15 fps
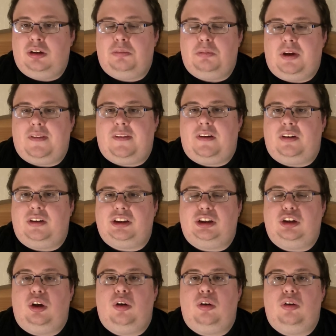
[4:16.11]
but there is
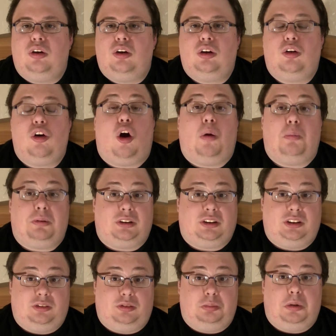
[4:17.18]
no
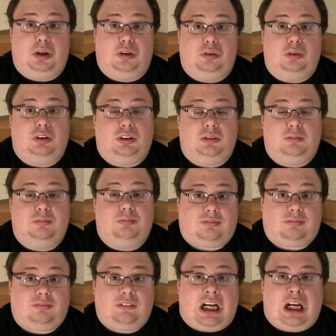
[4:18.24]
cooperative mode,
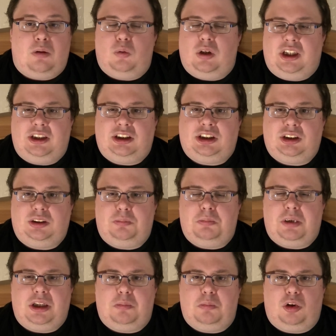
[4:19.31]
which
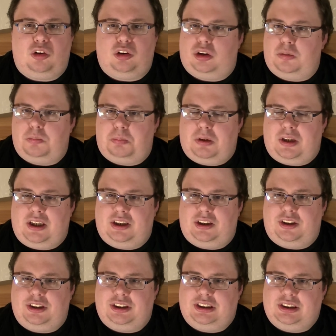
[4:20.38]
many modern
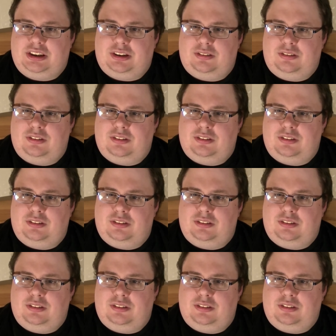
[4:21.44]
players,